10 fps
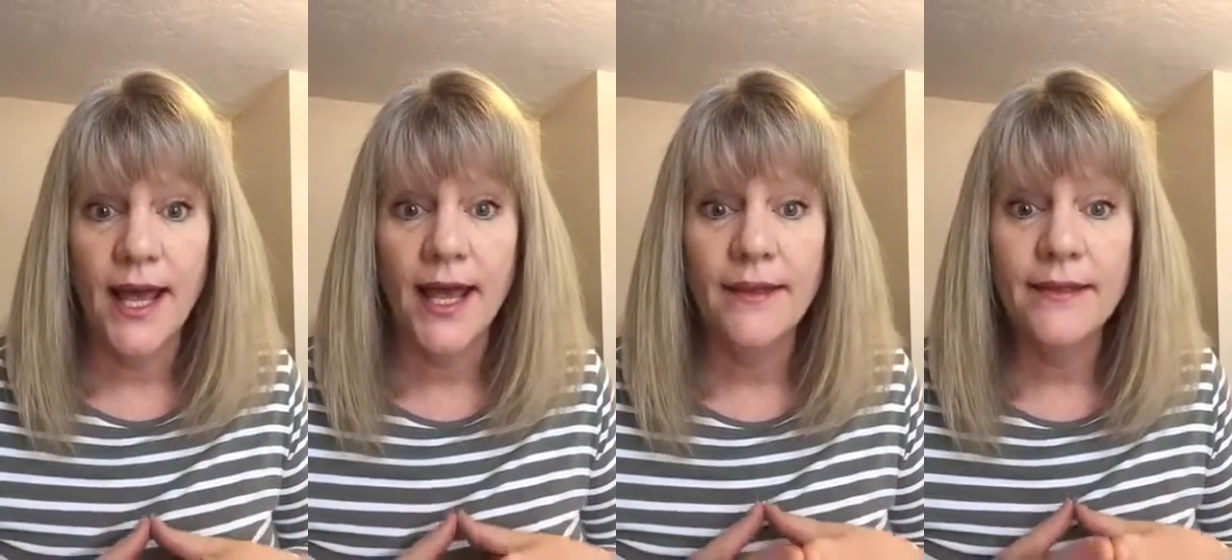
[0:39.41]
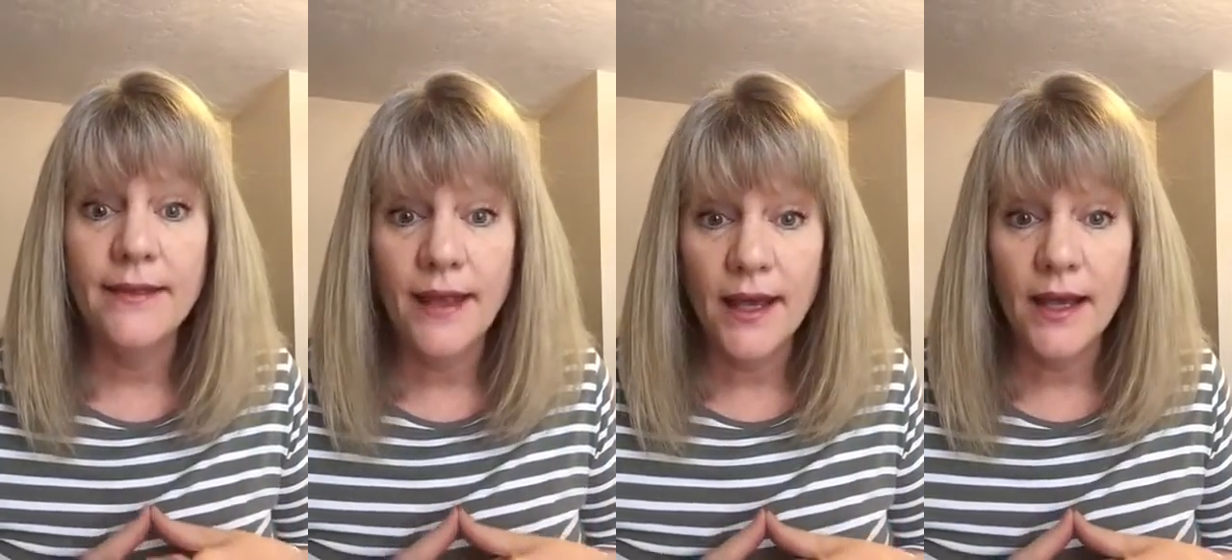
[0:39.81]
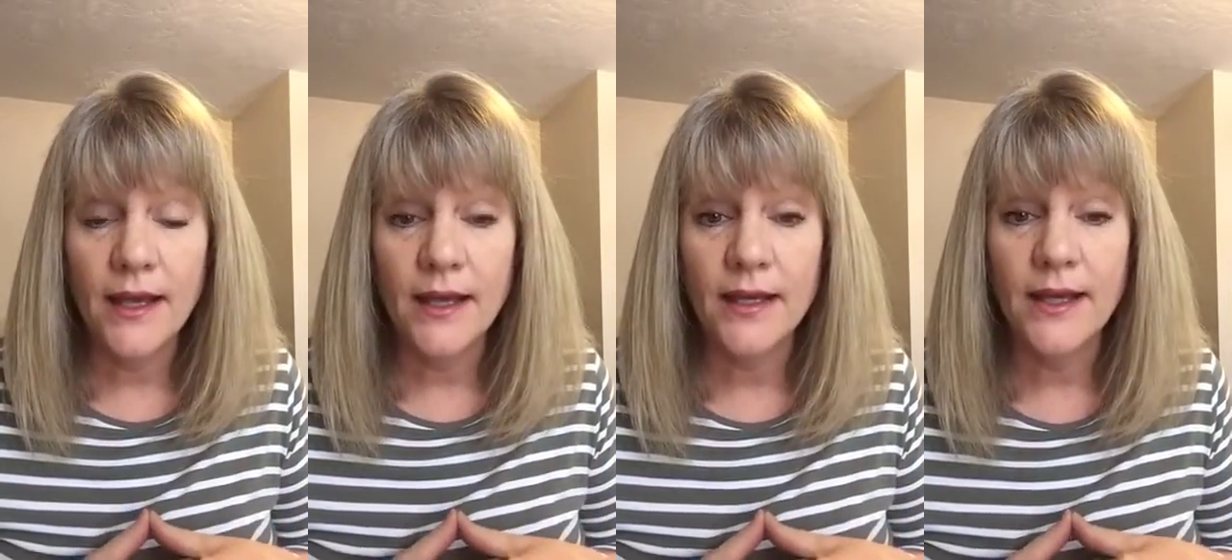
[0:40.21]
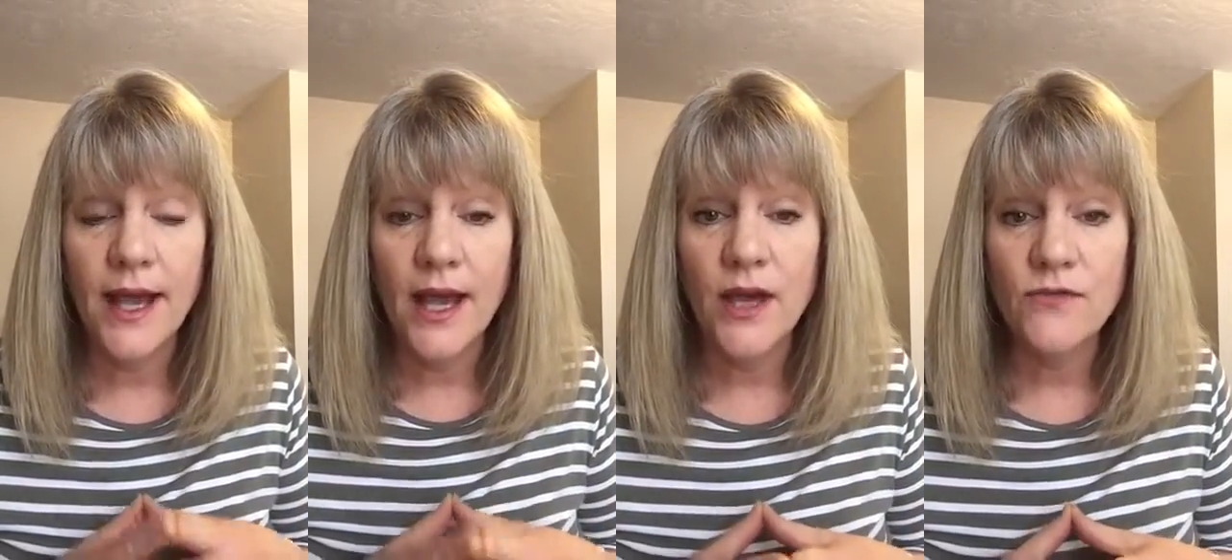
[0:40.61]
And then
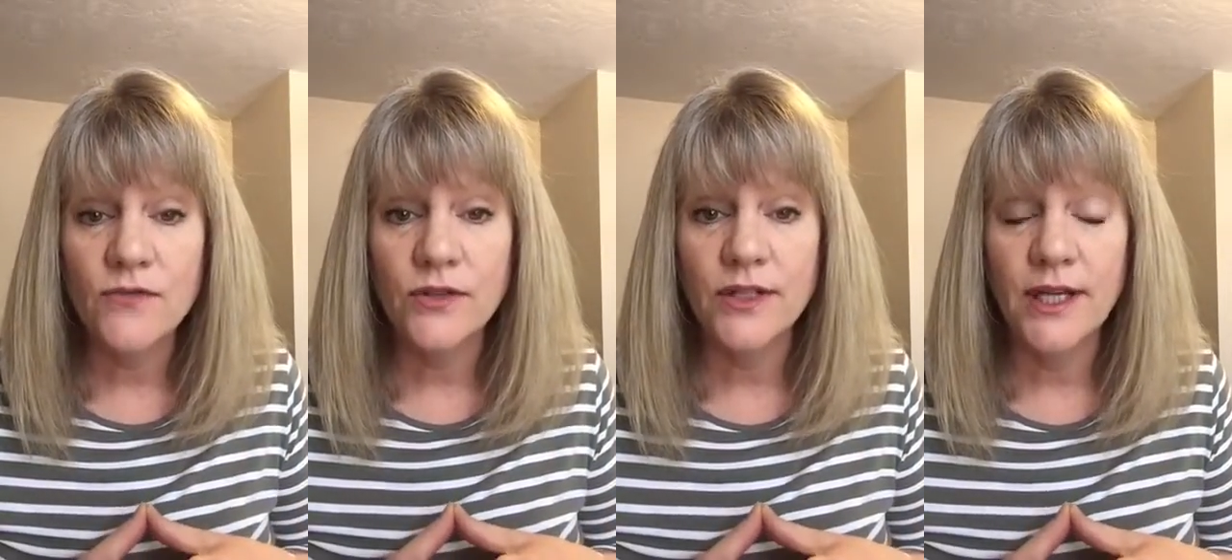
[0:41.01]
every